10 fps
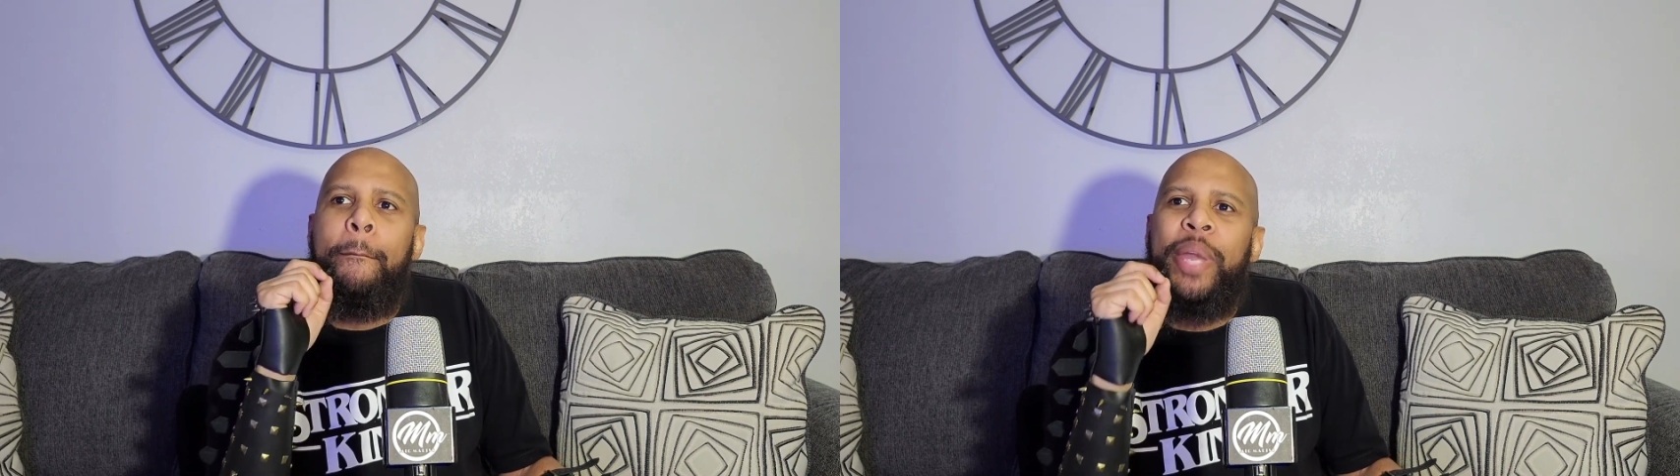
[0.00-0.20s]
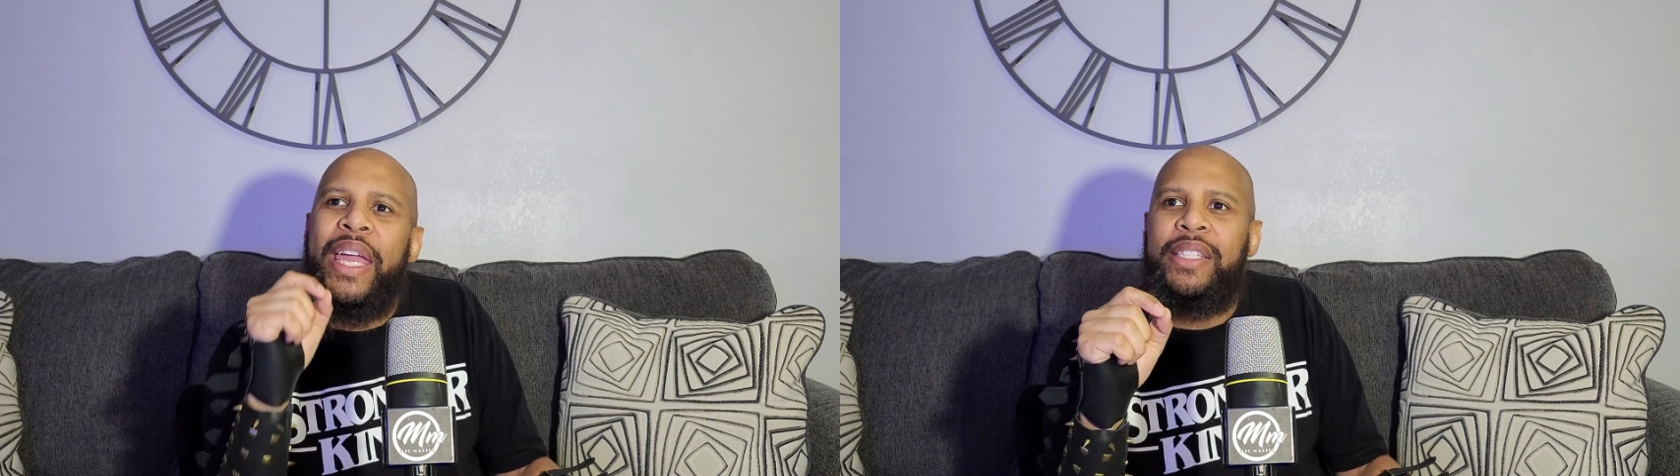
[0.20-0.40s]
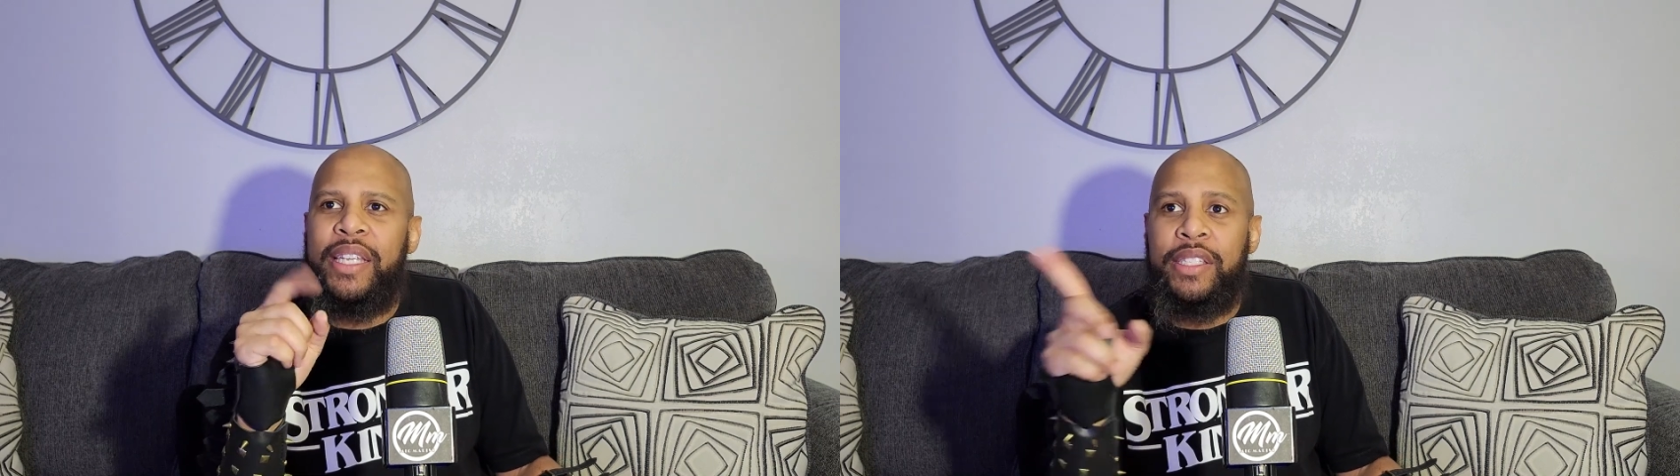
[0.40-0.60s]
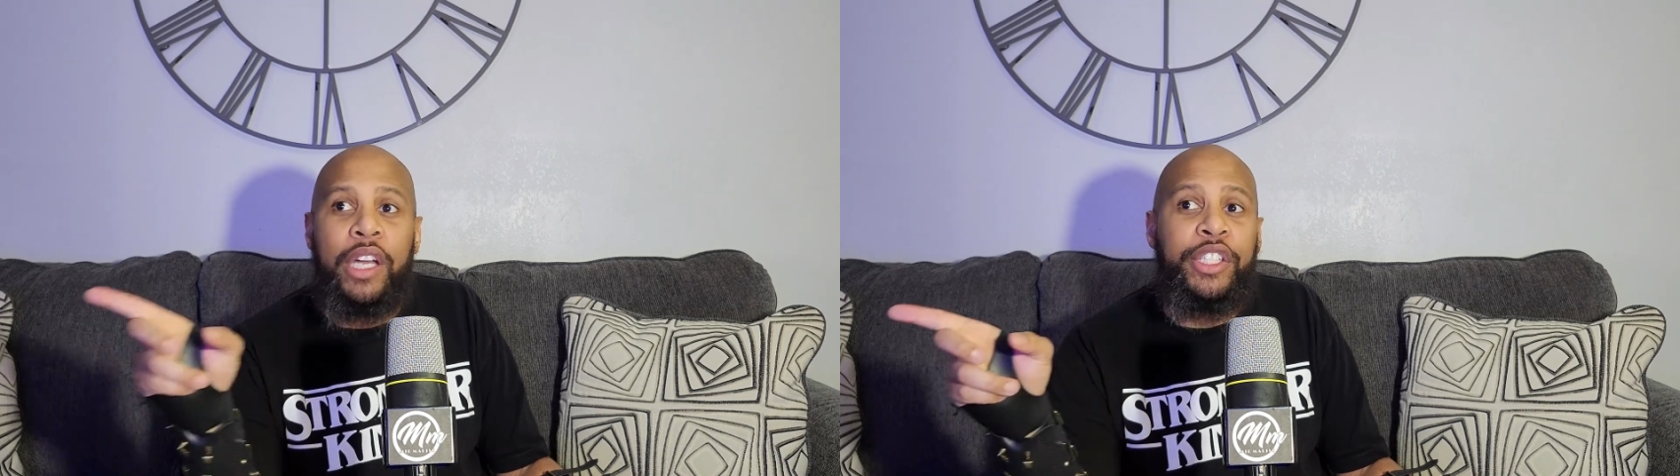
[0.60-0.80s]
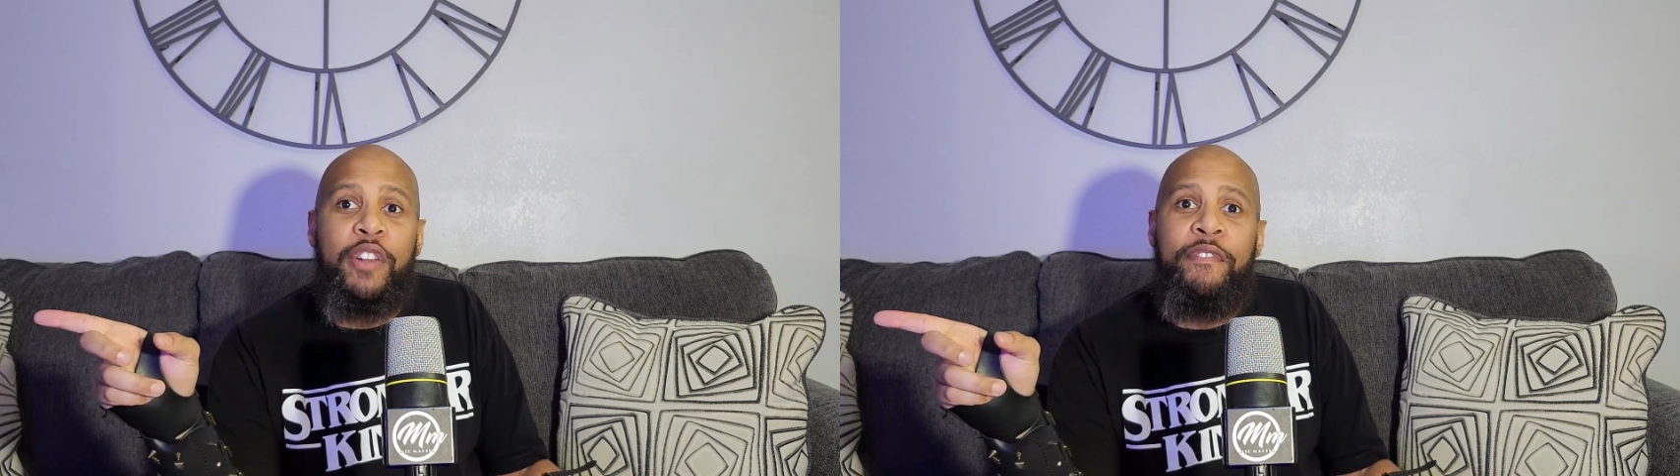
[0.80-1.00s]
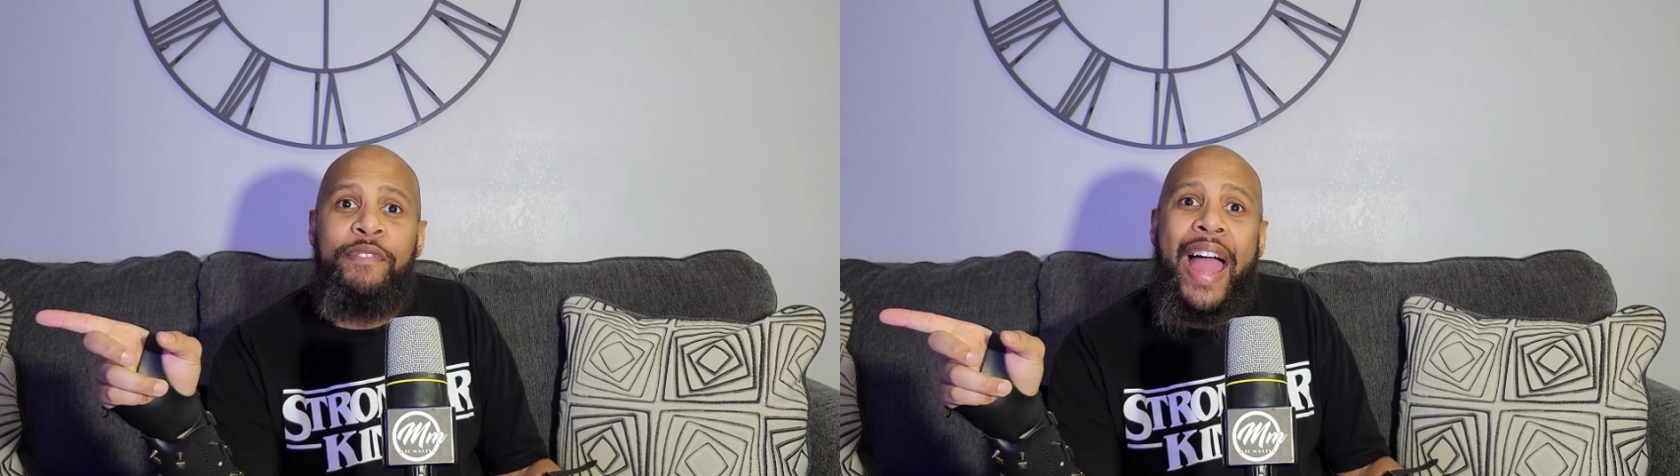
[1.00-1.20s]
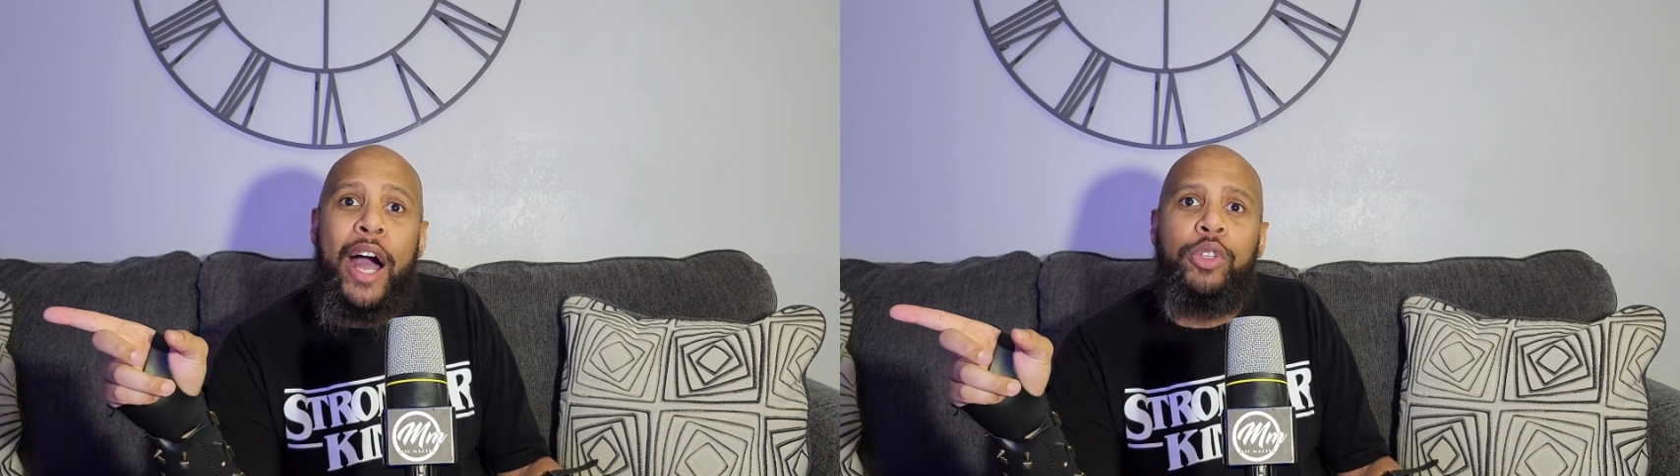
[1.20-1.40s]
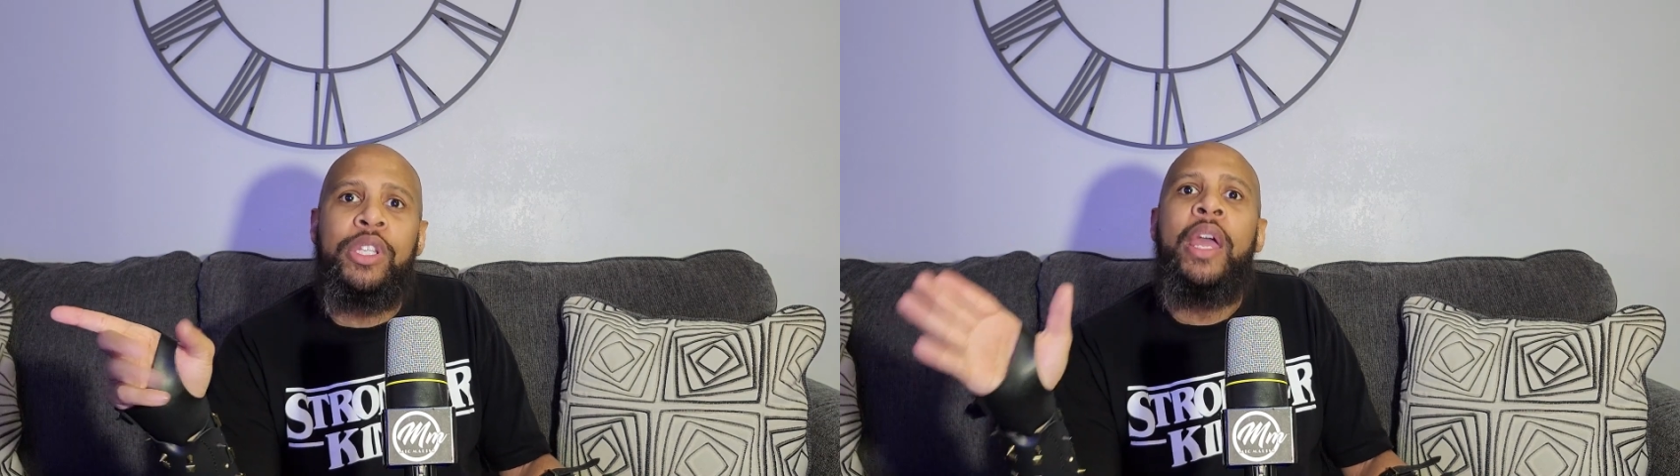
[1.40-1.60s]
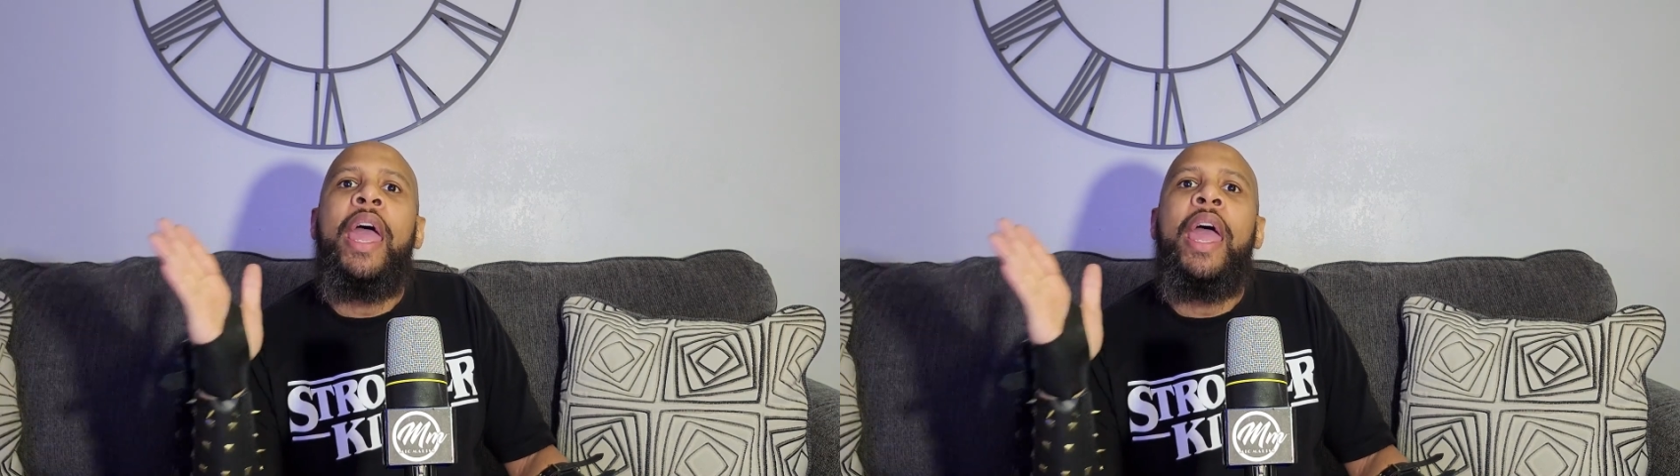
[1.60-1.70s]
pieces unto the fowls